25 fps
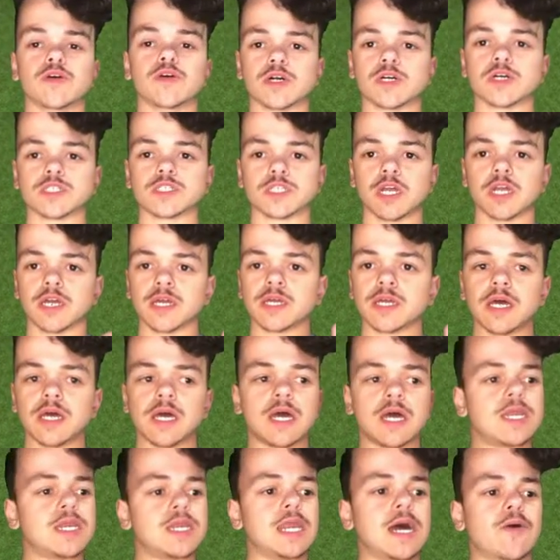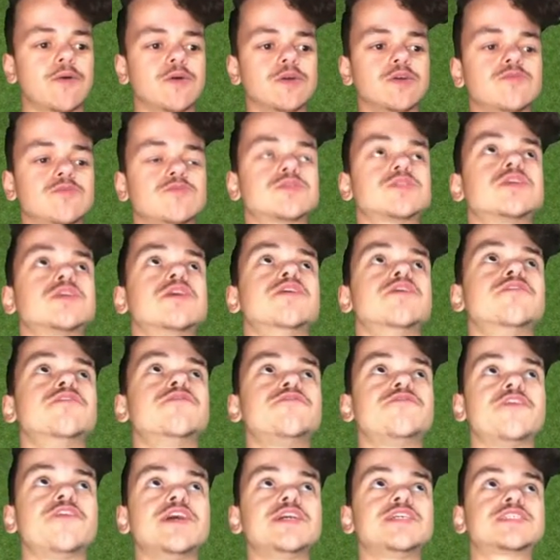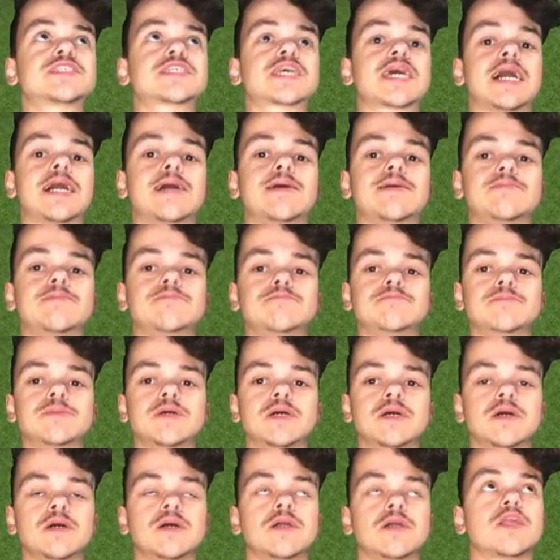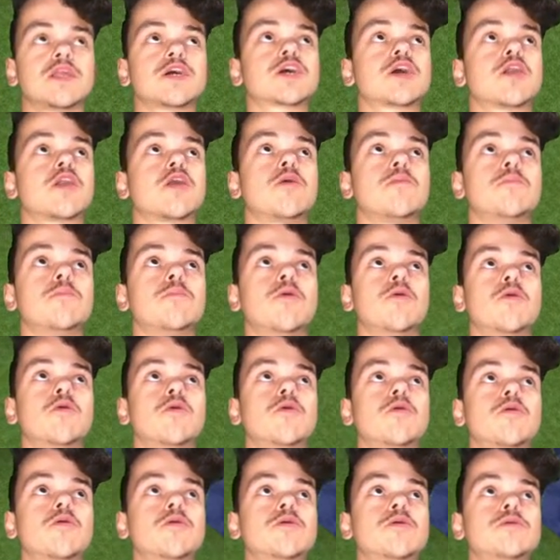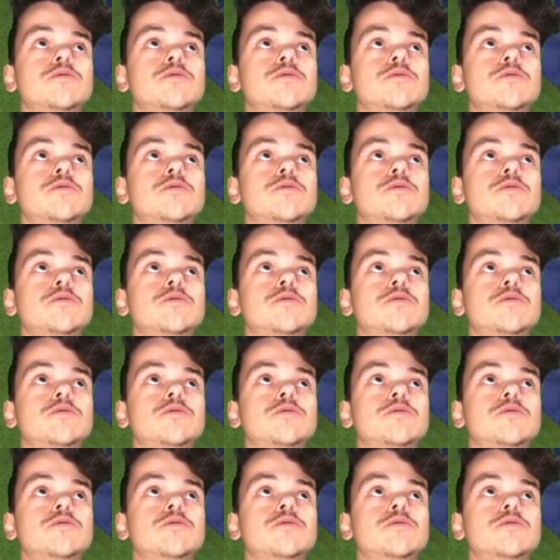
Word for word: Because, like, now I use the face cam, like, a lot more.